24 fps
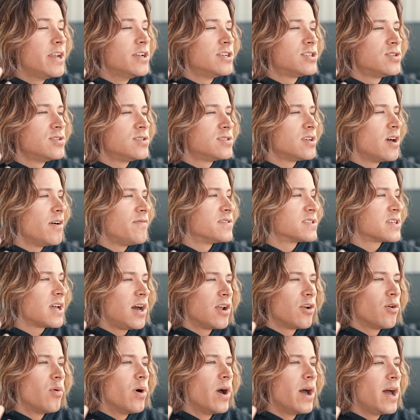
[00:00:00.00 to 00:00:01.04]
industry stuff is
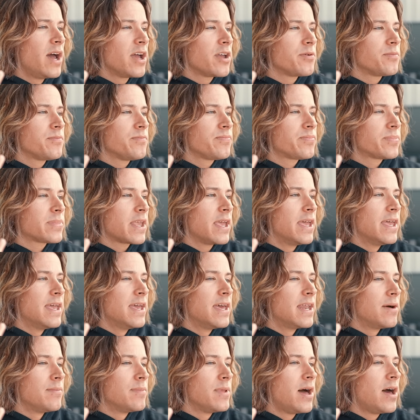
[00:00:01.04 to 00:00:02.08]
kind of whack
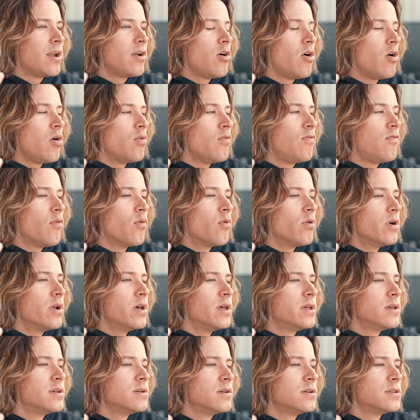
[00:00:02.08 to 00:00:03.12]
and I'm not all for
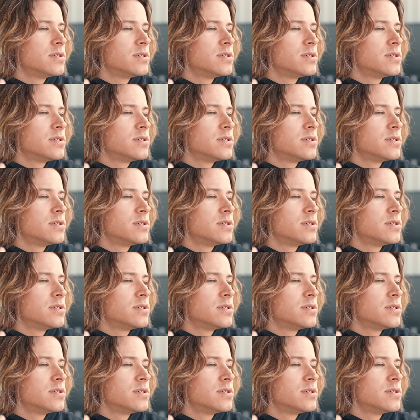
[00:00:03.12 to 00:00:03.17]
it,